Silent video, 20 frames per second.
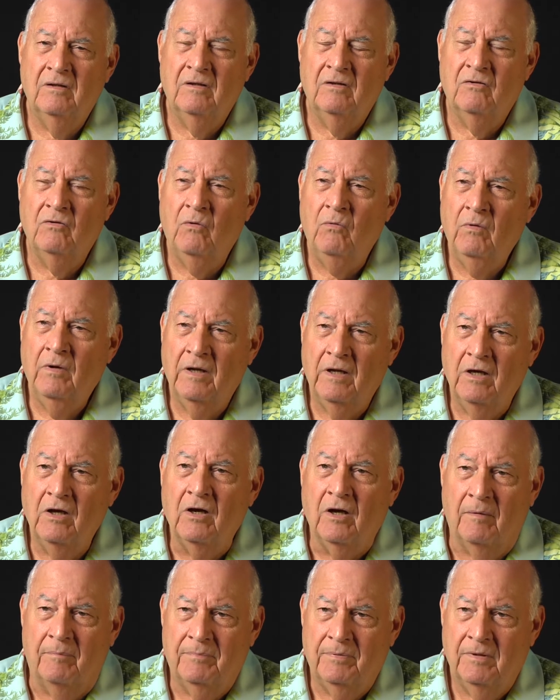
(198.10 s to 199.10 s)
growing
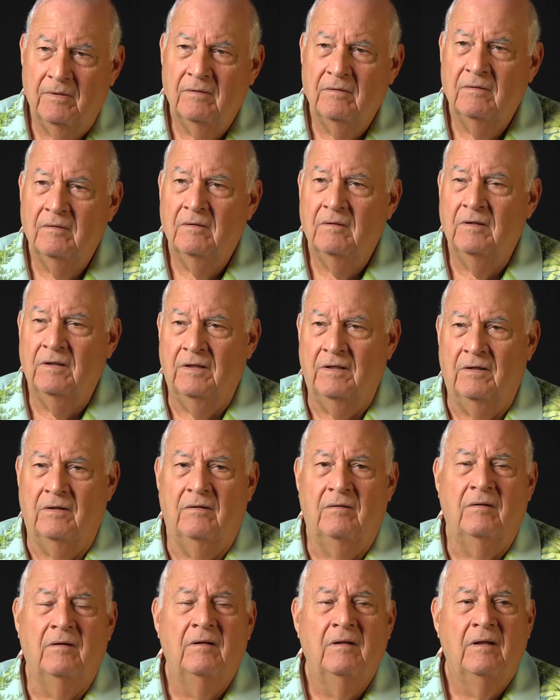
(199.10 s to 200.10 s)
up
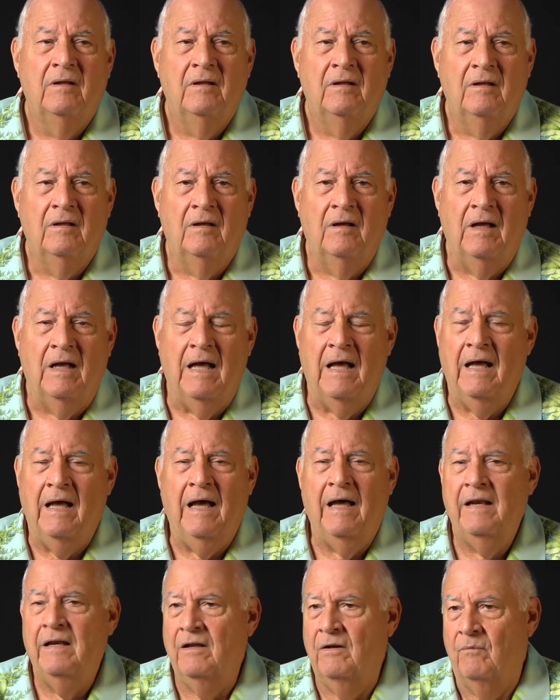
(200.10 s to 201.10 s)
here, uh,
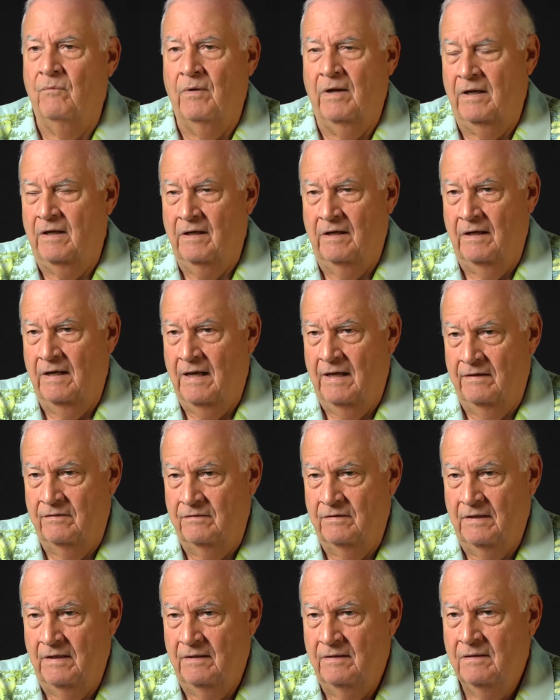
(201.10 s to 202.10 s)
I, I, didn't recognize
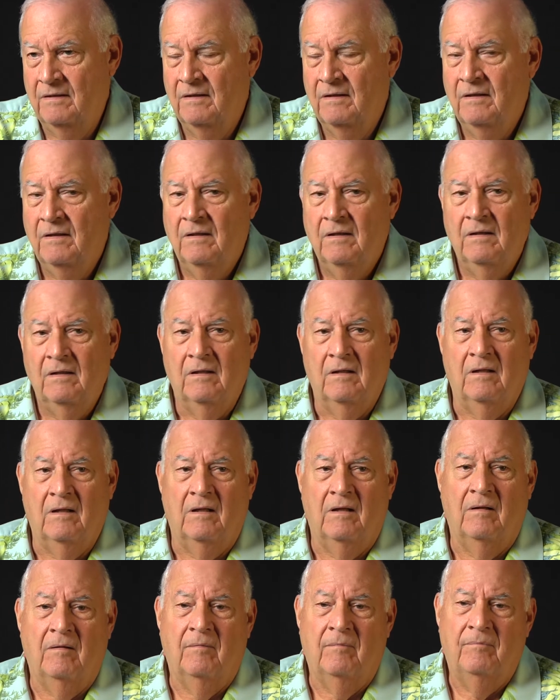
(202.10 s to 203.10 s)
sure. that.
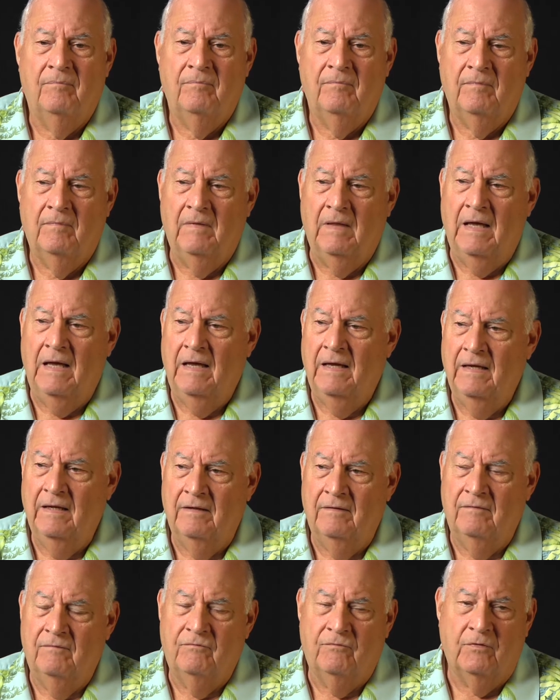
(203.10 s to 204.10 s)
Sure. Uh, I
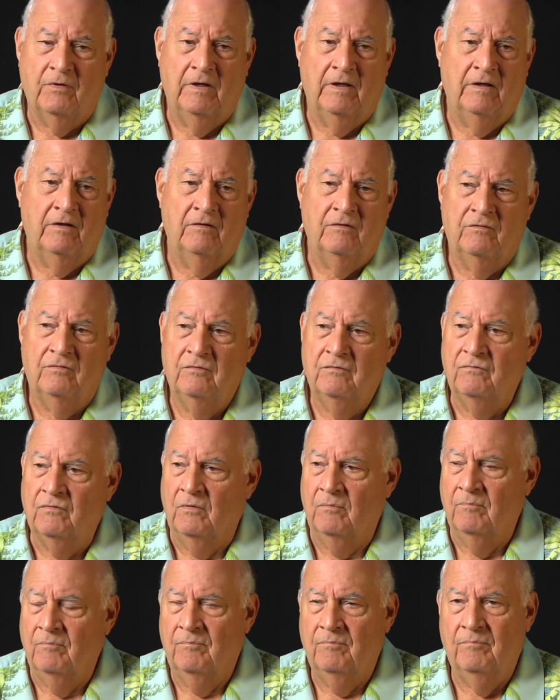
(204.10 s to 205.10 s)
had friends
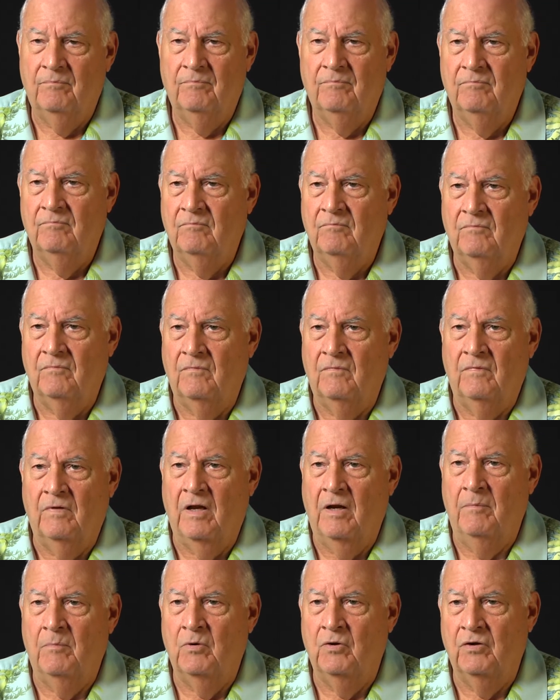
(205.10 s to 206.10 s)
from
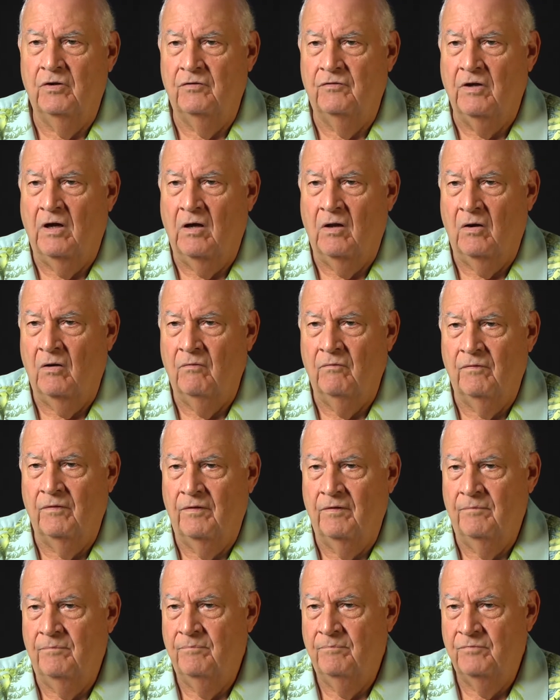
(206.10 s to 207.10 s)
neighborhoods all over
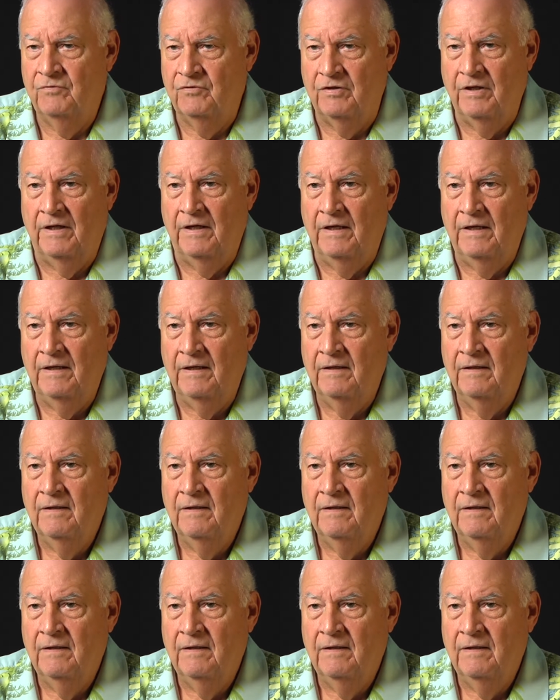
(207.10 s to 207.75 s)
the city